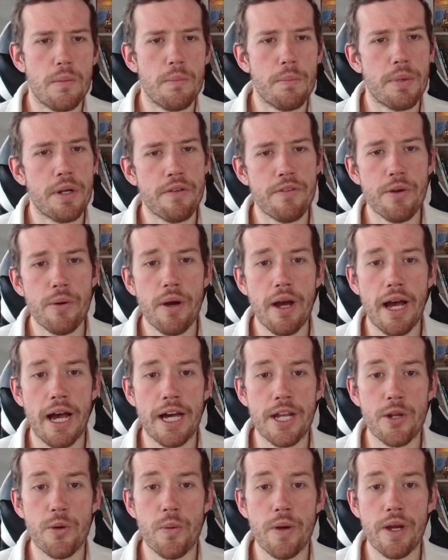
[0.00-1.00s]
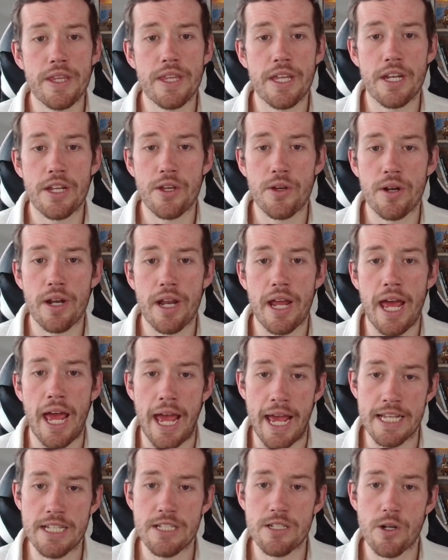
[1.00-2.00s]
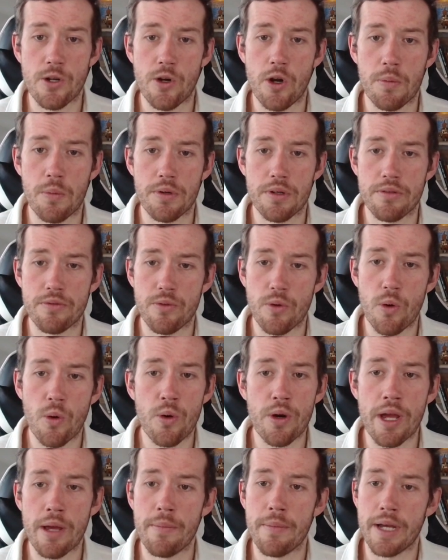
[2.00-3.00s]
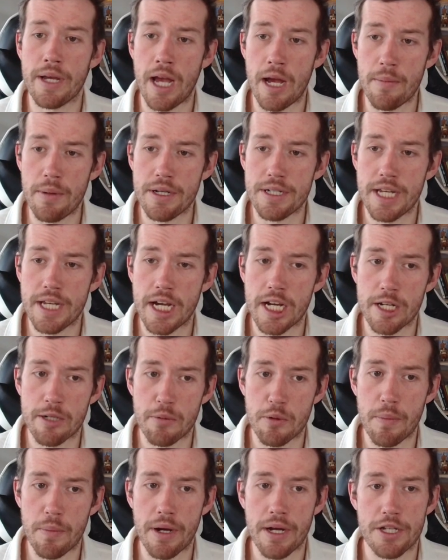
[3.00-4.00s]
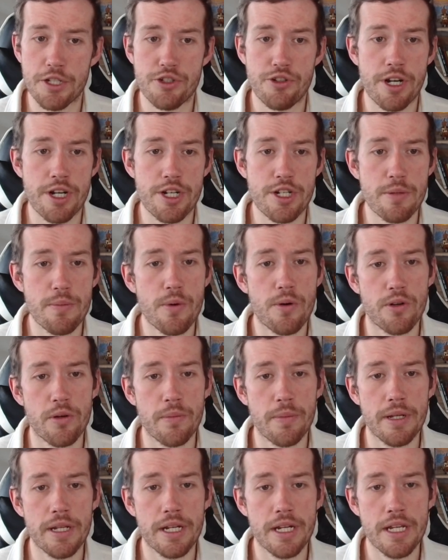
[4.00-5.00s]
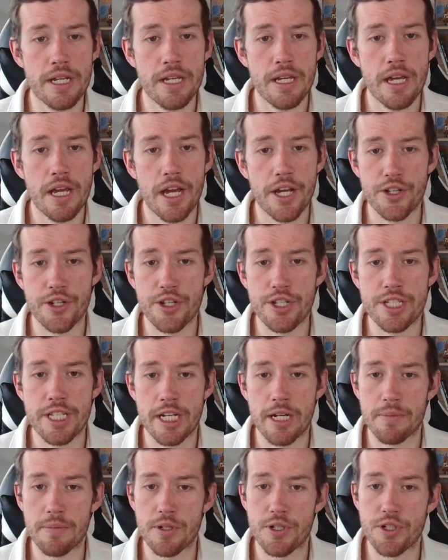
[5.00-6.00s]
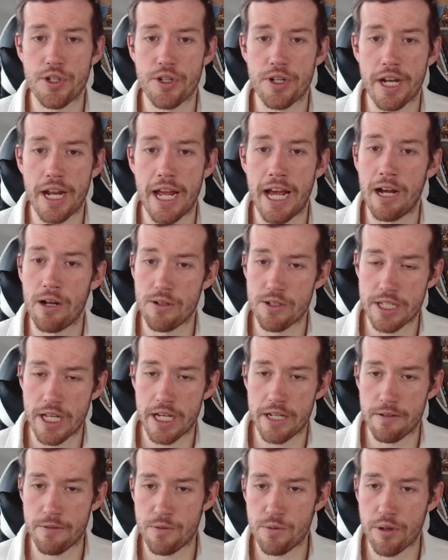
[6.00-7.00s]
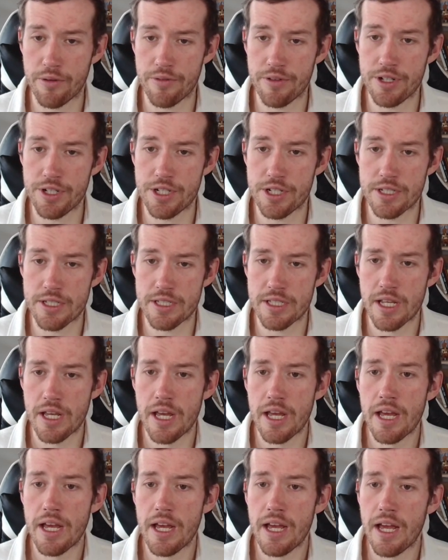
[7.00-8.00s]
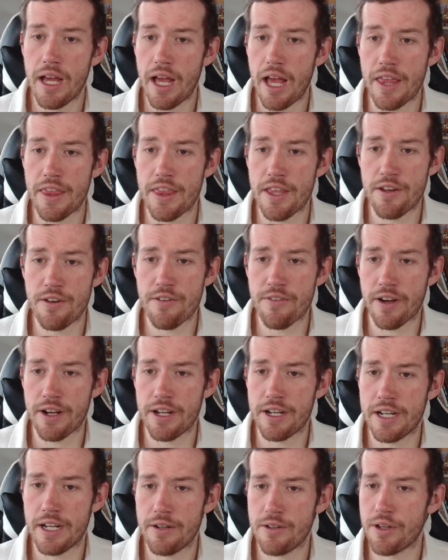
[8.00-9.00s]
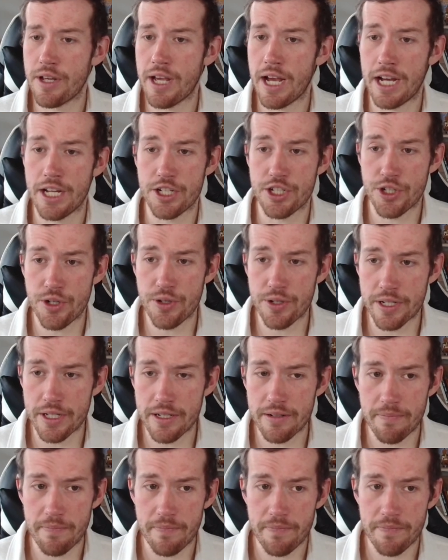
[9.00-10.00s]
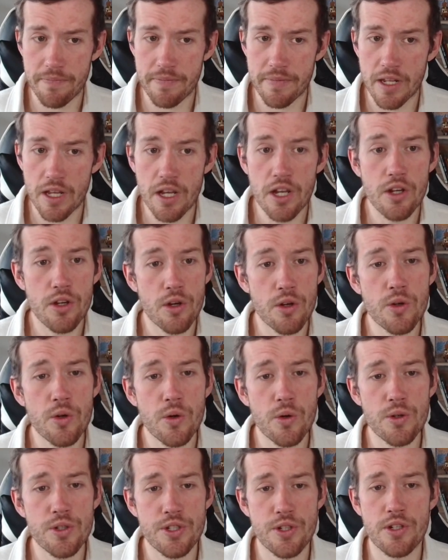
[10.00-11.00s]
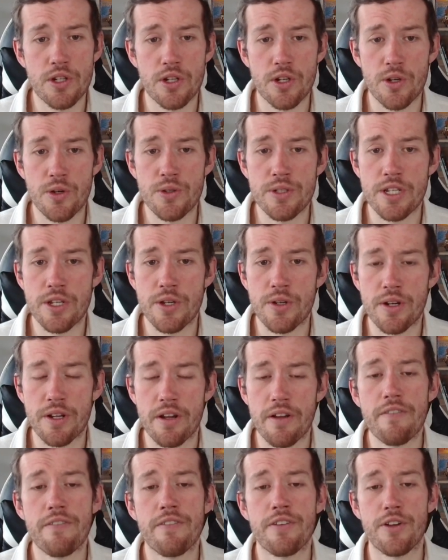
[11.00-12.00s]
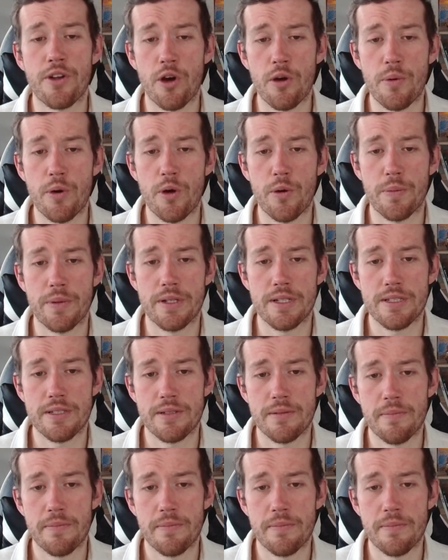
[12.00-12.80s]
But if you are unaware that a unit has lone operative or can become untargetable by a stratagem or ability, and you set up to shoot it outside of 12 inches, and then you find out you can't shoot it, could cause you to lose a unit for no purpose.